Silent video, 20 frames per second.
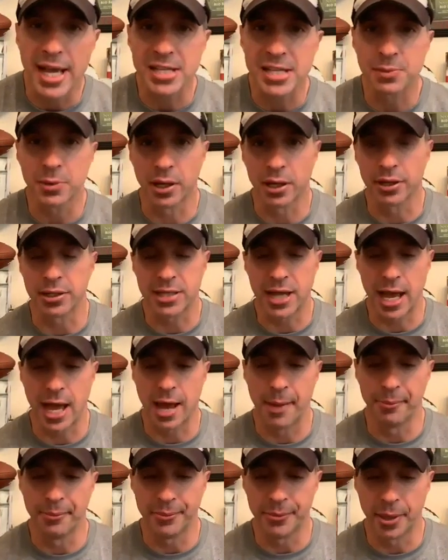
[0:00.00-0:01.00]
ask me all the
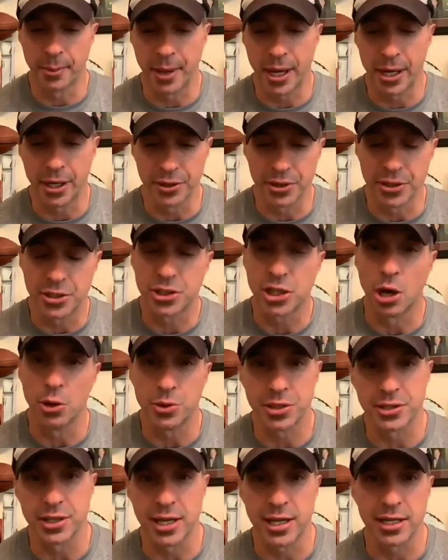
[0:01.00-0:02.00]
time about all these
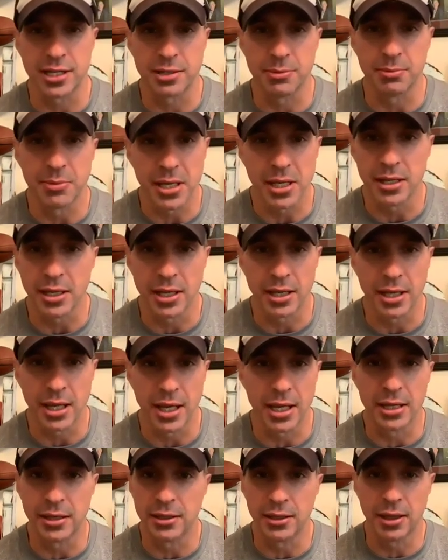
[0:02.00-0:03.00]
coaches I get to meet, and
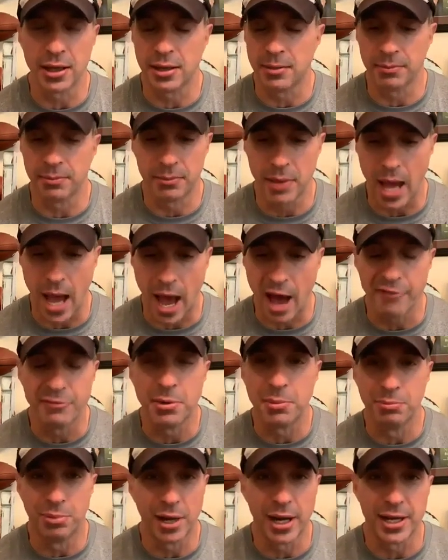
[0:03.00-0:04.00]
and, and
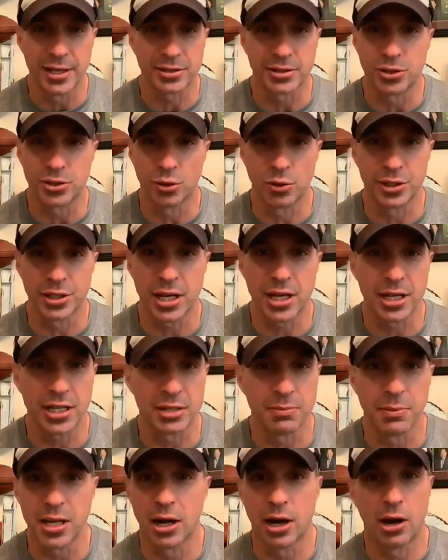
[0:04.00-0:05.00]
I've been blessed, George. I
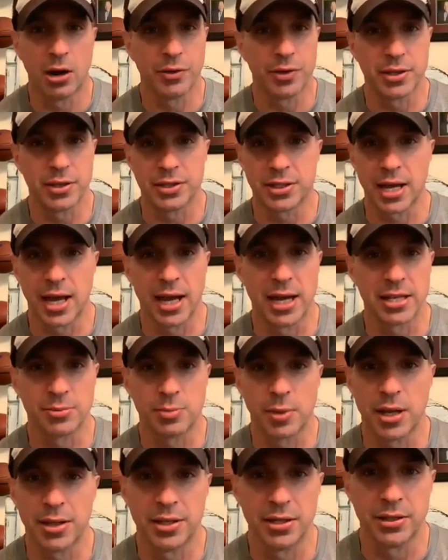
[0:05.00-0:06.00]
get to meet all of these guys,
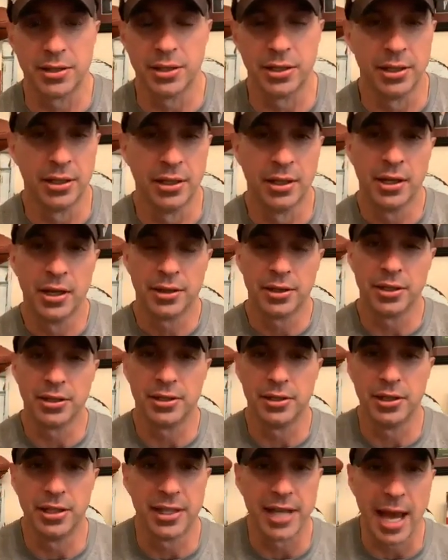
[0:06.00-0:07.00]
man. The, yeah.
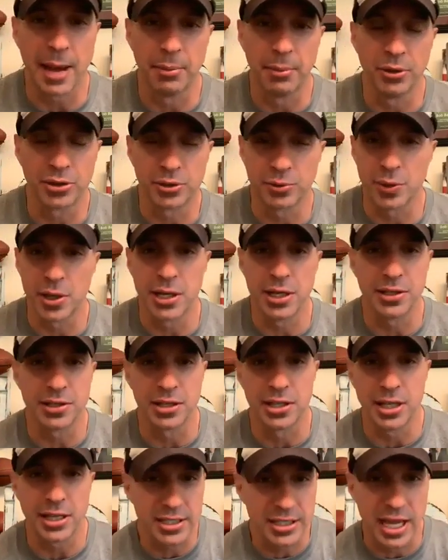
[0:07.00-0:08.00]
The, the Dabo Swinneys
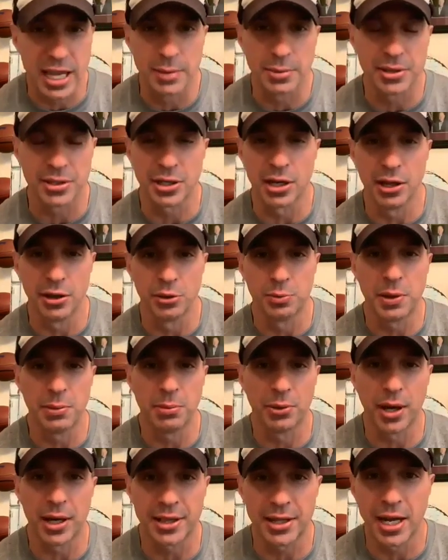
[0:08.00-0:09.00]
and Nick Sabans and all those
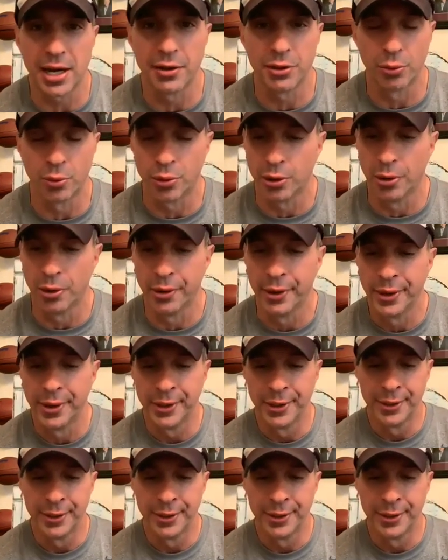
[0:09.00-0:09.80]
people like that of the world.